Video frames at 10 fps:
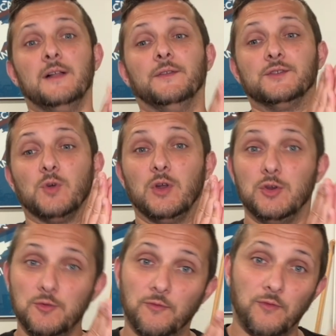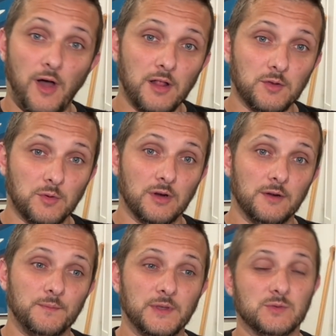So a new follower
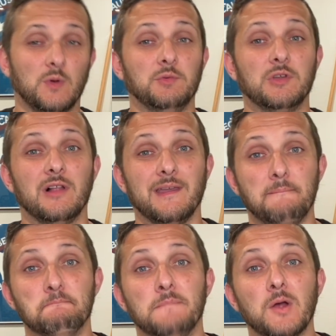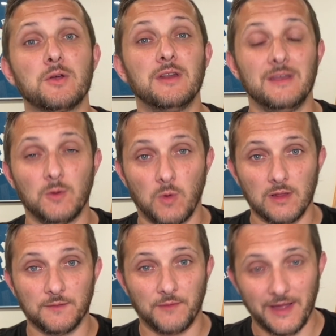is what we'd call a marketing
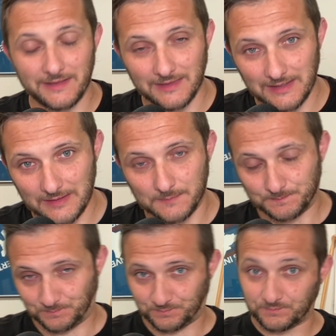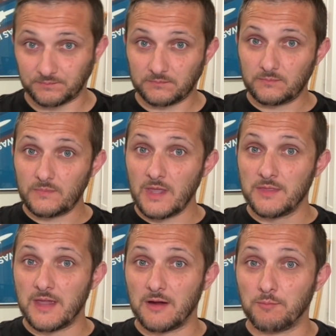qualified lead.
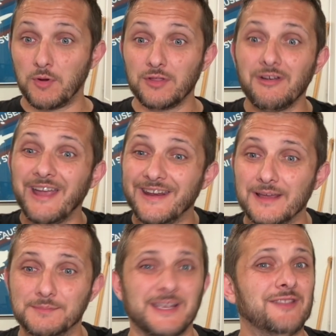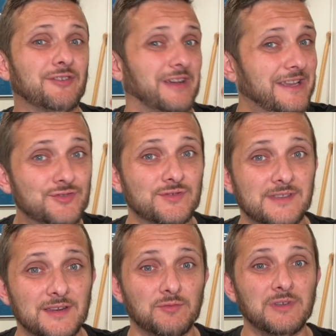They're putting their hand up saying they're
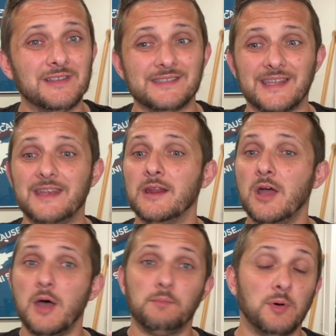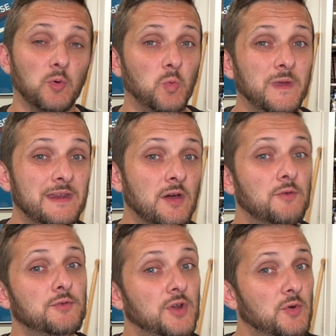interested in real estate, but we
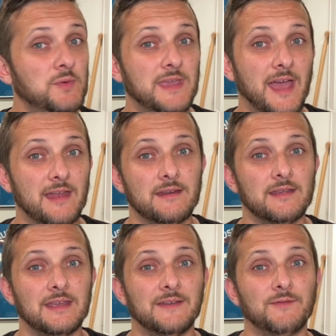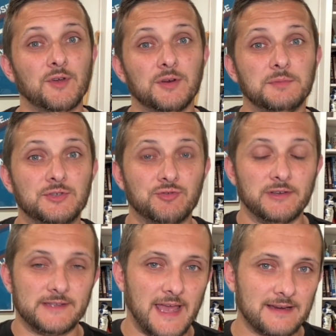don't know yet if they're going to be
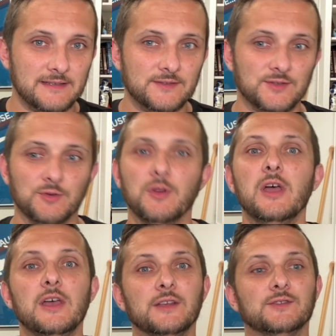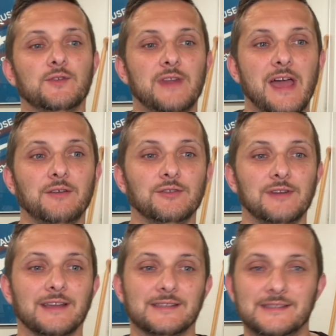transacting soon. So now your
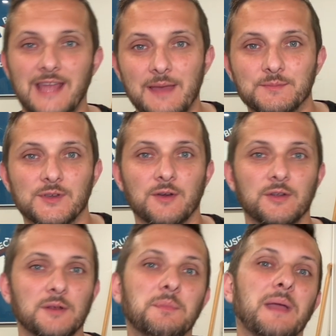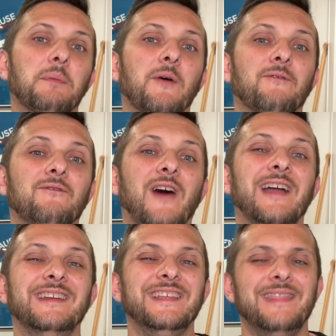next steps are going to be about
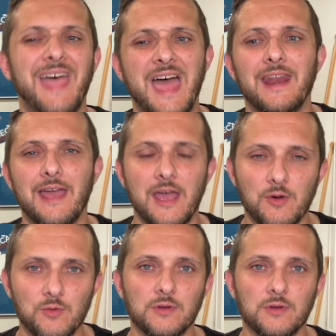finding that out